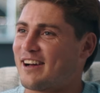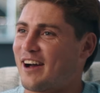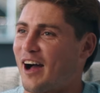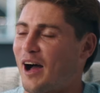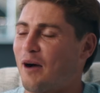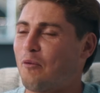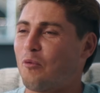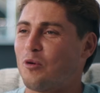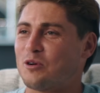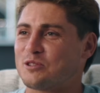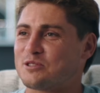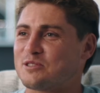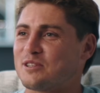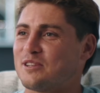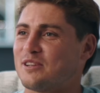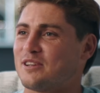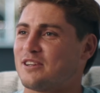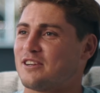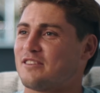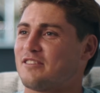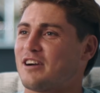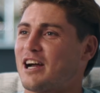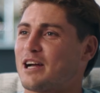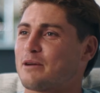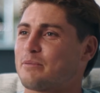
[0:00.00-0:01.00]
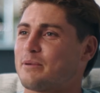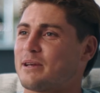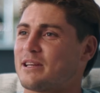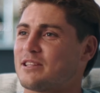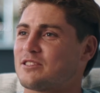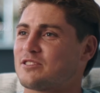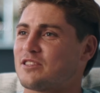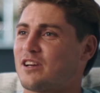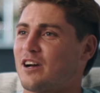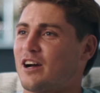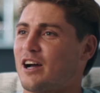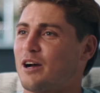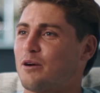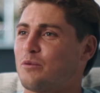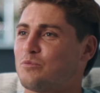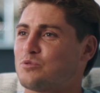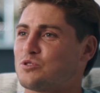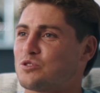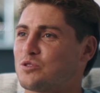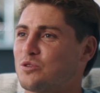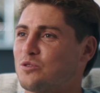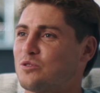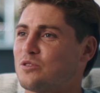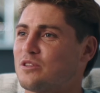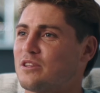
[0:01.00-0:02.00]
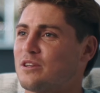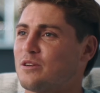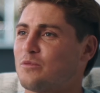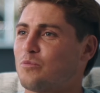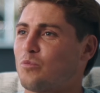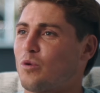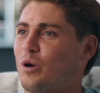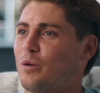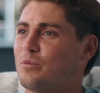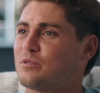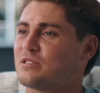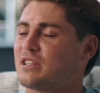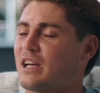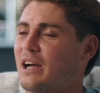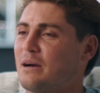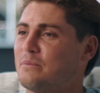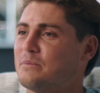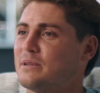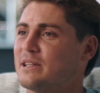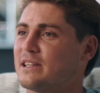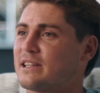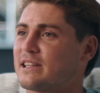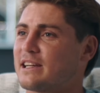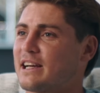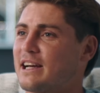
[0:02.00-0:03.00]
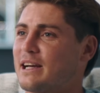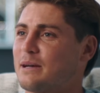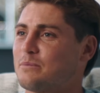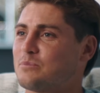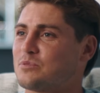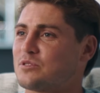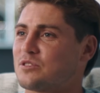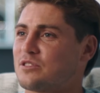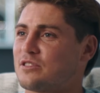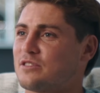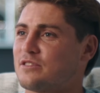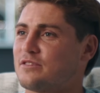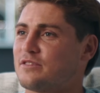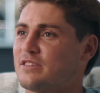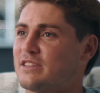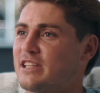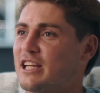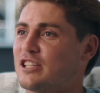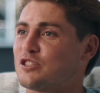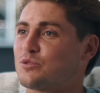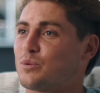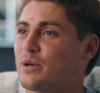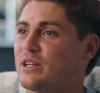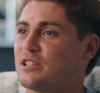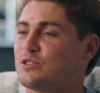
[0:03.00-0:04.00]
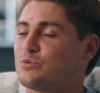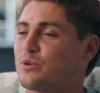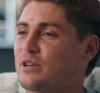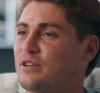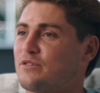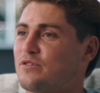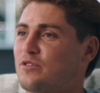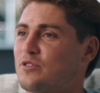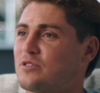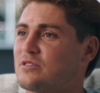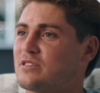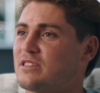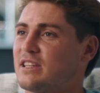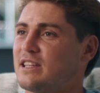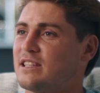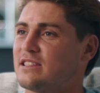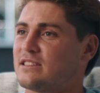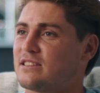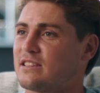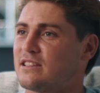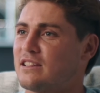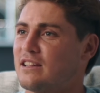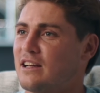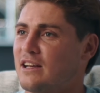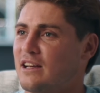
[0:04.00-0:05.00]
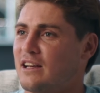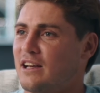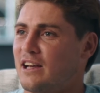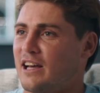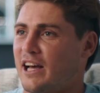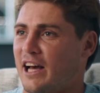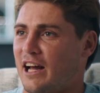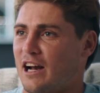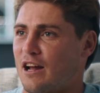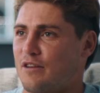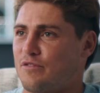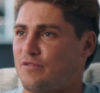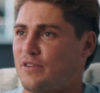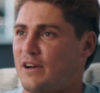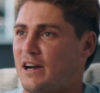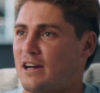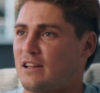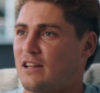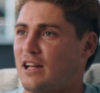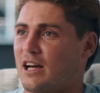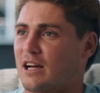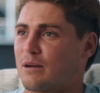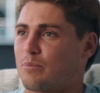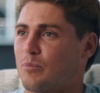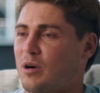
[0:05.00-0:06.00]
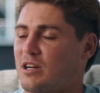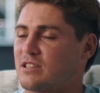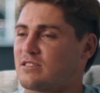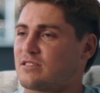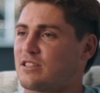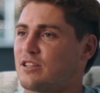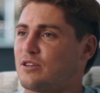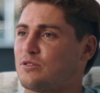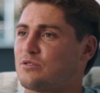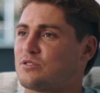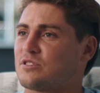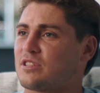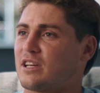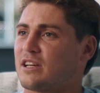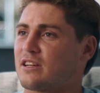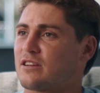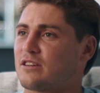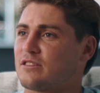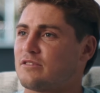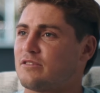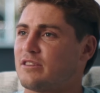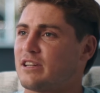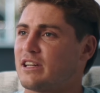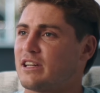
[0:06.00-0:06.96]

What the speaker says: I watch a lot of rugby, so I saw what was happening sort of in that 2024 season, and I felt like my skill set could